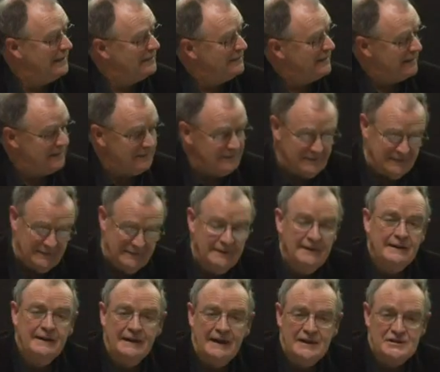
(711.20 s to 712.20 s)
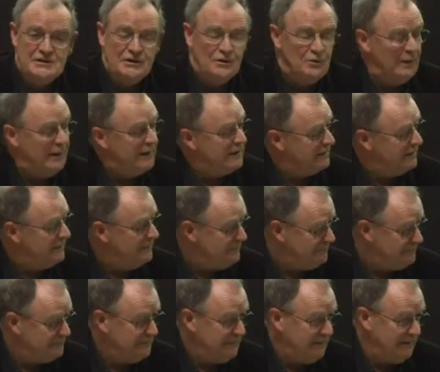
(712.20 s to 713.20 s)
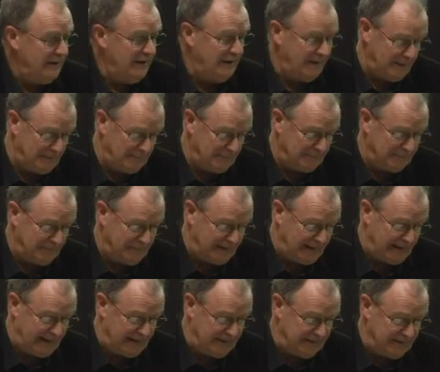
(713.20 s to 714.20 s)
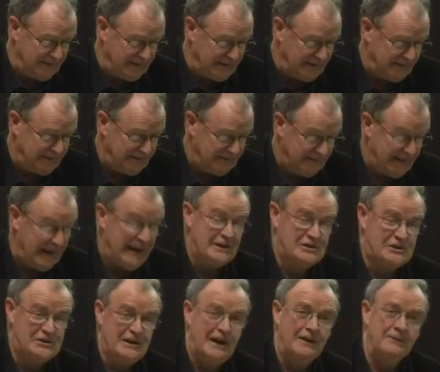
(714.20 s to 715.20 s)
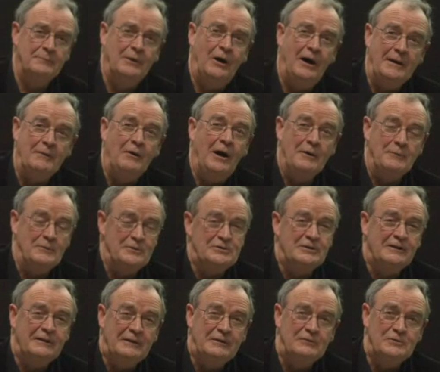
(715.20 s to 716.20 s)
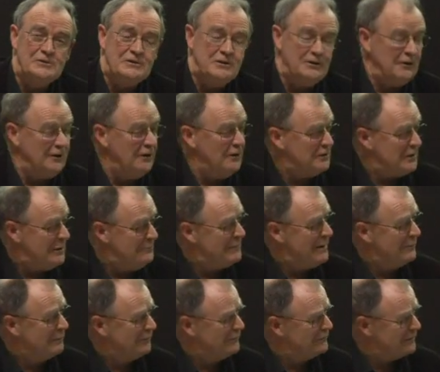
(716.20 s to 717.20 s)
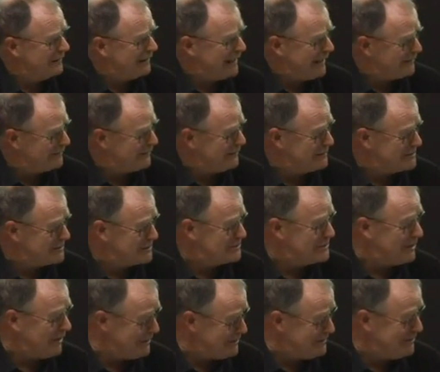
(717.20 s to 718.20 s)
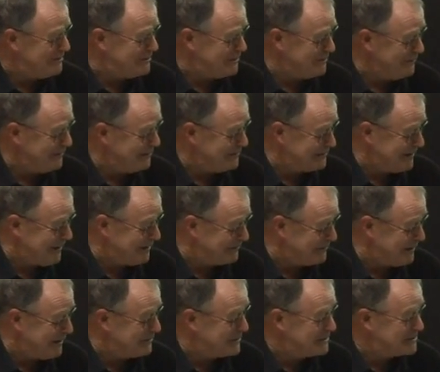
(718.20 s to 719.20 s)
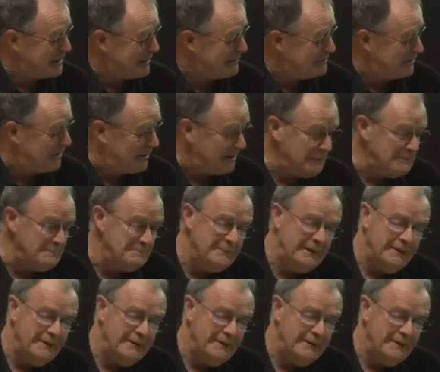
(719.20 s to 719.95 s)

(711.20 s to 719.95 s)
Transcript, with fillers: And then, as a Quaker, I was interested to note, a member of the Catholic Society, too, at the same time